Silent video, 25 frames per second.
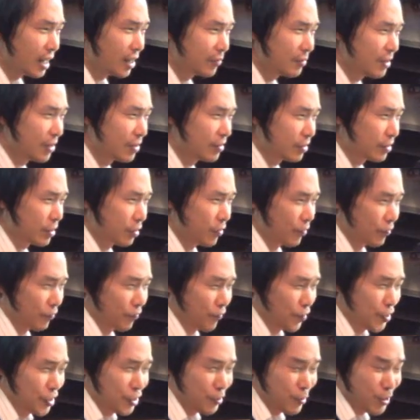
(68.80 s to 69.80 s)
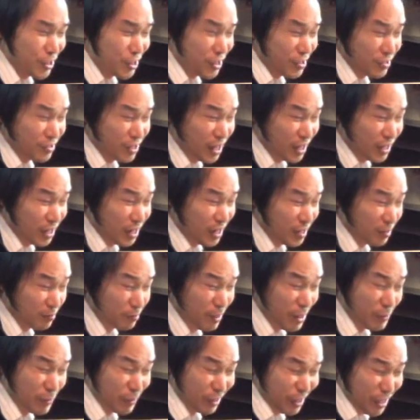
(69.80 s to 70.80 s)
mean, the first question that
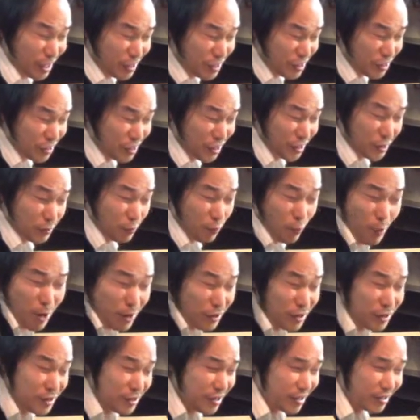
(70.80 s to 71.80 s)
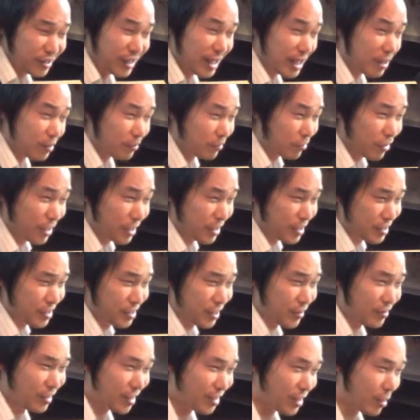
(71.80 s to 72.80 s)
my book answers is, where is the cloud, right? It's
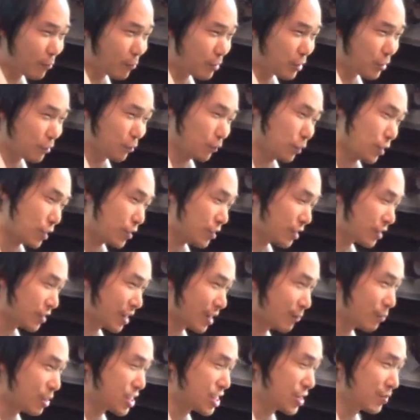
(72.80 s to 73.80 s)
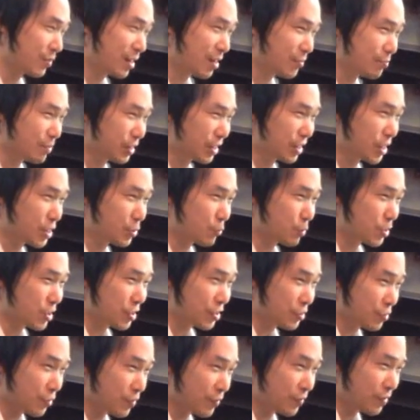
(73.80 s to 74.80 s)
something that we don't really think that much about because we
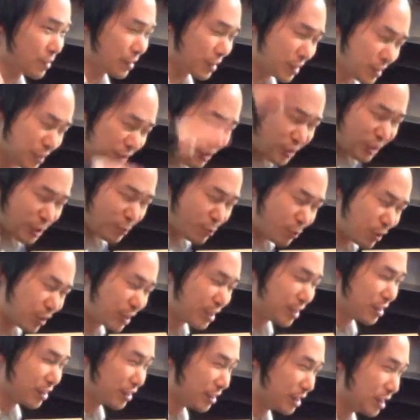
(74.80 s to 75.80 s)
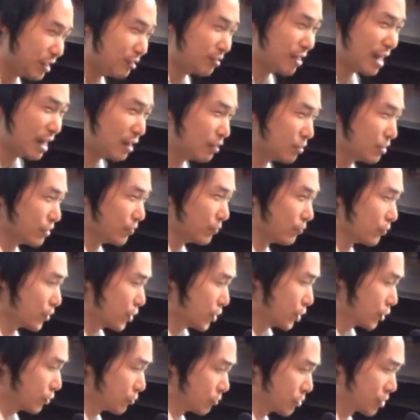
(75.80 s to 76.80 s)
just sort of think it's somewhere, you know, out in
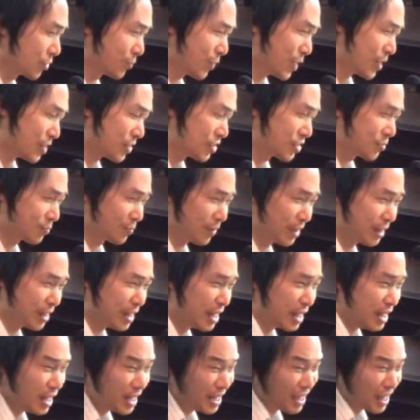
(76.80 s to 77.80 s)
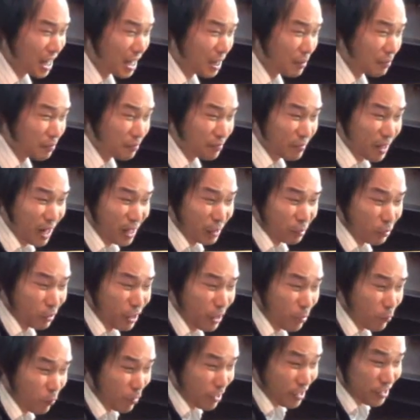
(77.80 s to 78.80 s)
virtual space. But I look
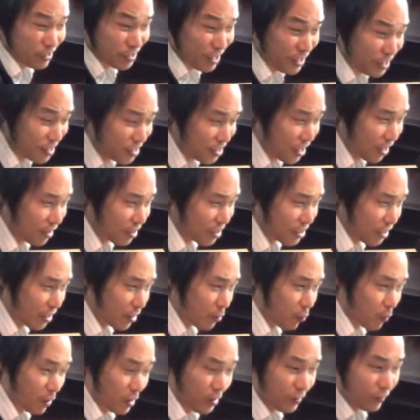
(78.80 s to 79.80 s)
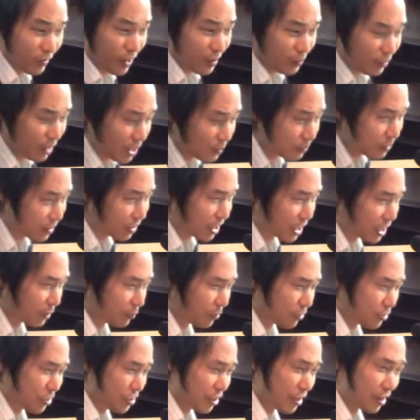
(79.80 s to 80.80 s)
at where the data centers are, where the fiber optic
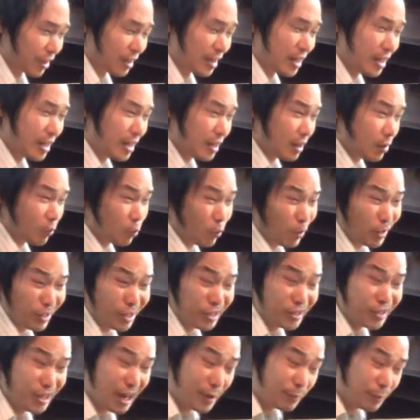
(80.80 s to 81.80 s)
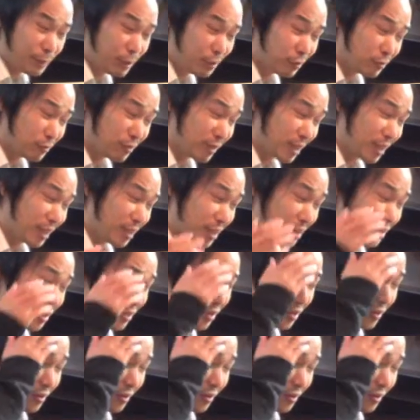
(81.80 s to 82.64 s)
cables are. One example is